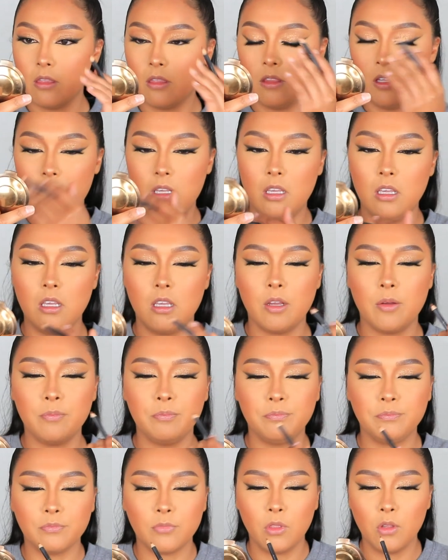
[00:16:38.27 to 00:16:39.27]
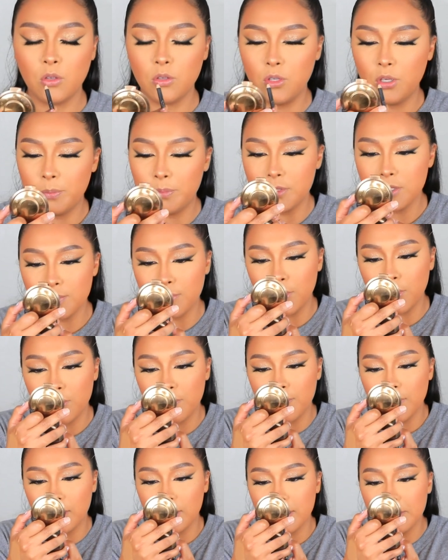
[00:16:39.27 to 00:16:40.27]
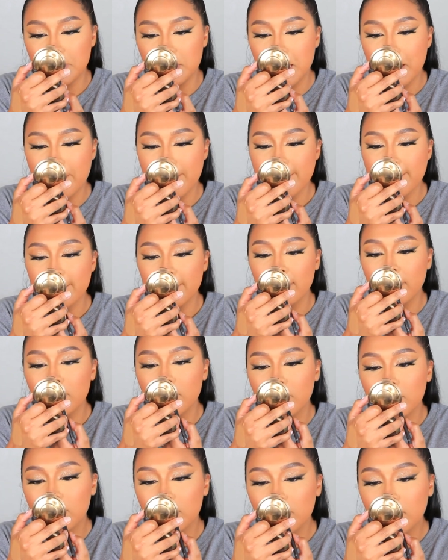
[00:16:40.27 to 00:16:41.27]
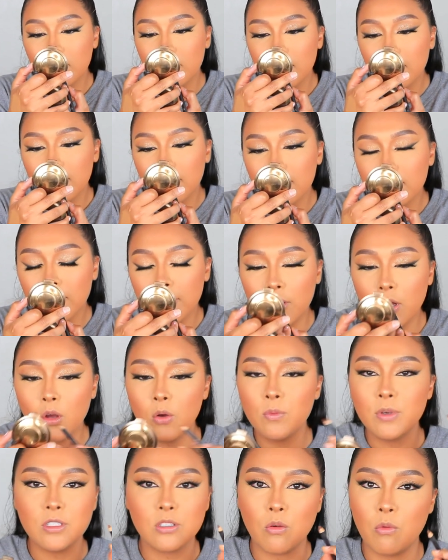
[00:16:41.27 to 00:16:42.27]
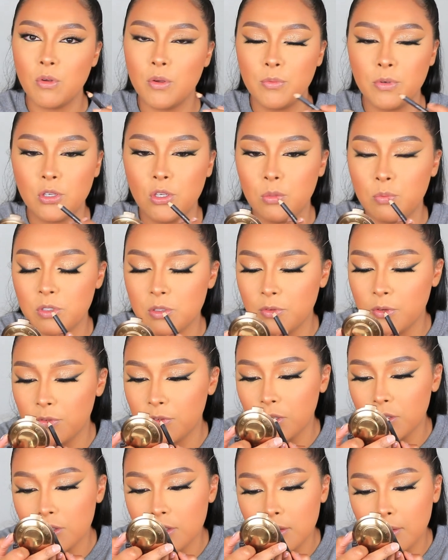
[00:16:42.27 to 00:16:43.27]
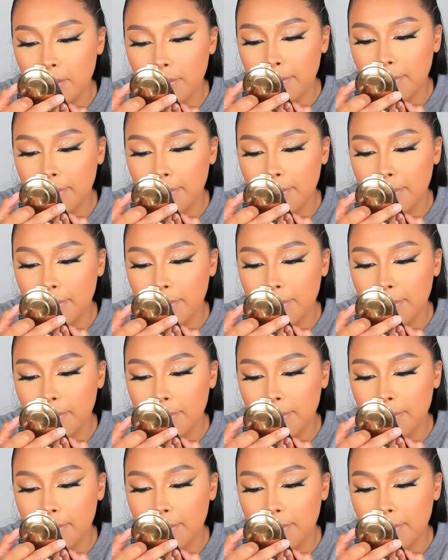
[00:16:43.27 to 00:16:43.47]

the cupid's bow of my lips. So I always go in with cupid's bow first.